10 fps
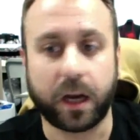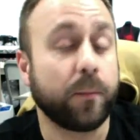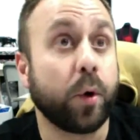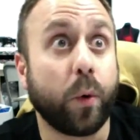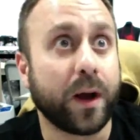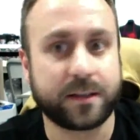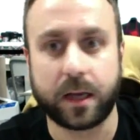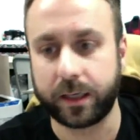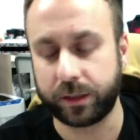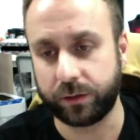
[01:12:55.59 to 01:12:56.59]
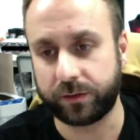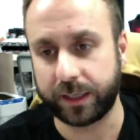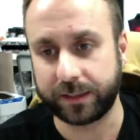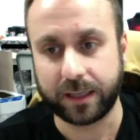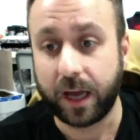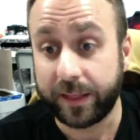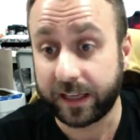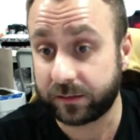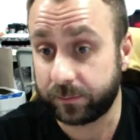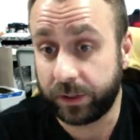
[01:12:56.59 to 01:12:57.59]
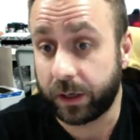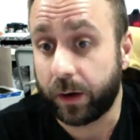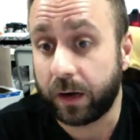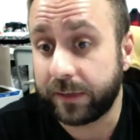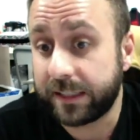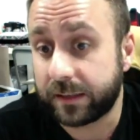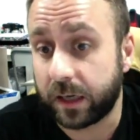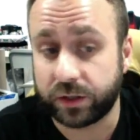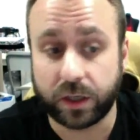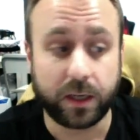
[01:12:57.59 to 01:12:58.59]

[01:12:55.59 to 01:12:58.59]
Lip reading: I'm always learning new things. That's, I research.